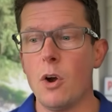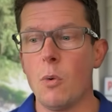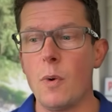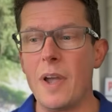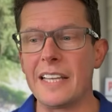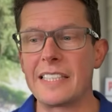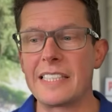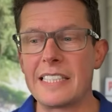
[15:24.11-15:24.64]

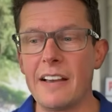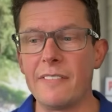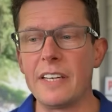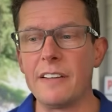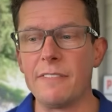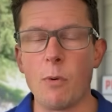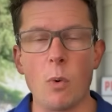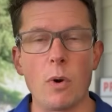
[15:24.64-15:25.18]
we had
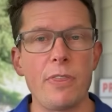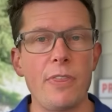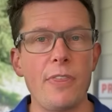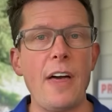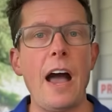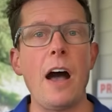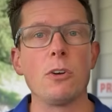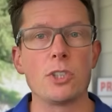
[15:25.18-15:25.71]

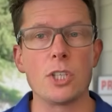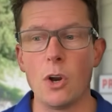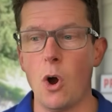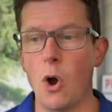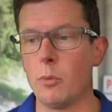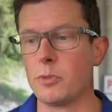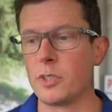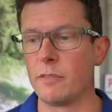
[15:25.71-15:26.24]
74,000
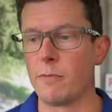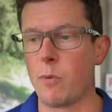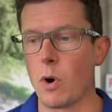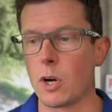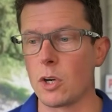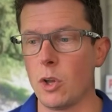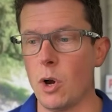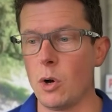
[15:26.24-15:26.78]
homes in
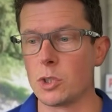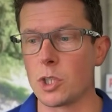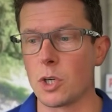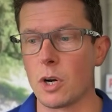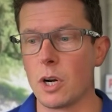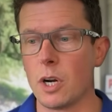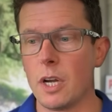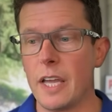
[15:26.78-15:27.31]

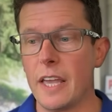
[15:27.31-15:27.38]
foreclosure.